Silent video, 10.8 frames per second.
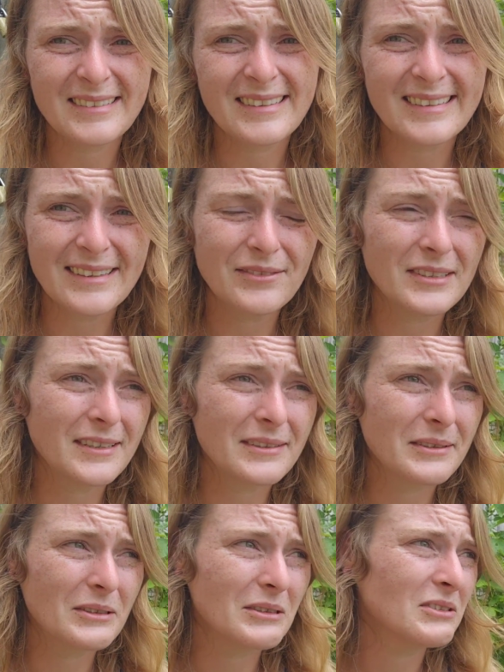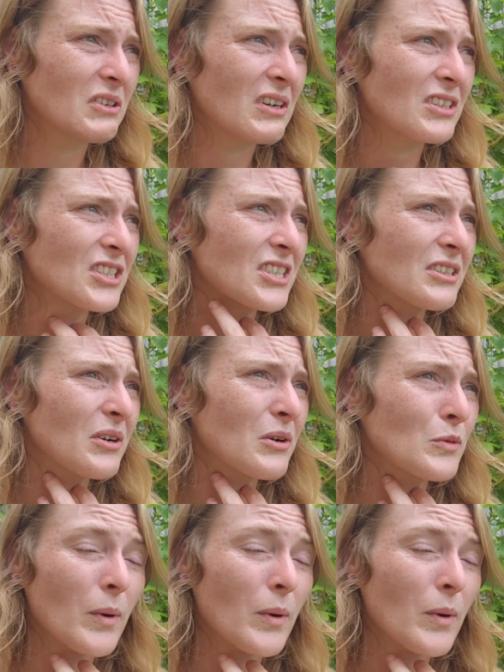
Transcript: The leaves get a little crunchy and gross,